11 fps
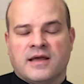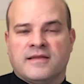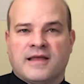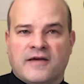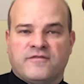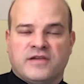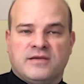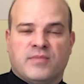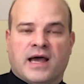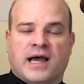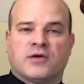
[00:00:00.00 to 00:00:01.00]
That
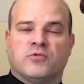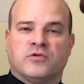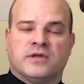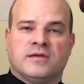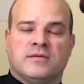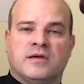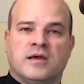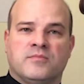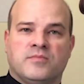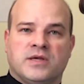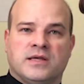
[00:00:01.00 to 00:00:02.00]
feedback will then
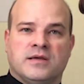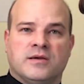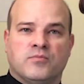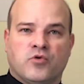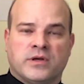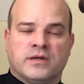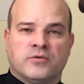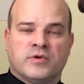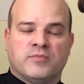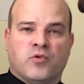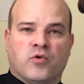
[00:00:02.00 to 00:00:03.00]
be put in a
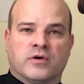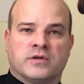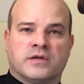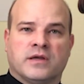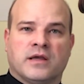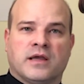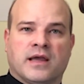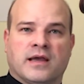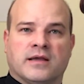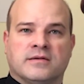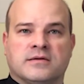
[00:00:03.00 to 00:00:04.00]
report
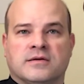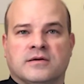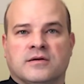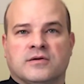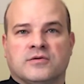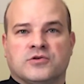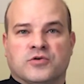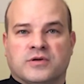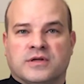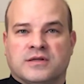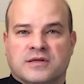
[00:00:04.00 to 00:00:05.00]
and
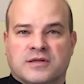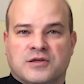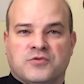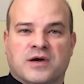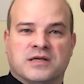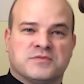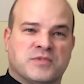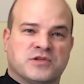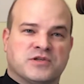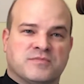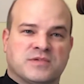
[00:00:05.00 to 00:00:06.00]
turned into the U.S.
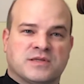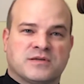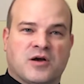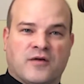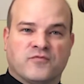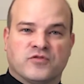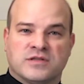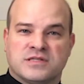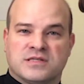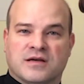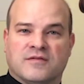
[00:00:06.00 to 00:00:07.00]
Bishops'
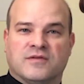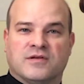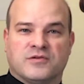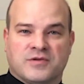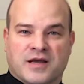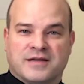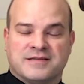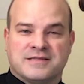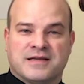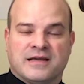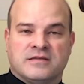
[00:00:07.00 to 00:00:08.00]
Conference of the United
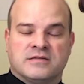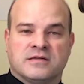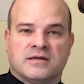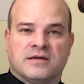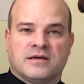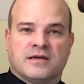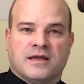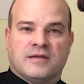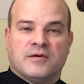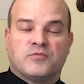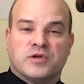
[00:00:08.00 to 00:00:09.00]
States,
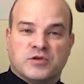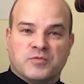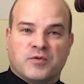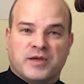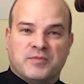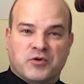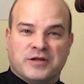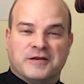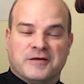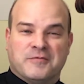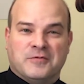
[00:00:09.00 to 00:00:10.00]
which will be put
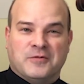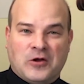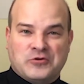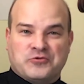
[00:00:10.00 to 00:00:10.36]
in a larger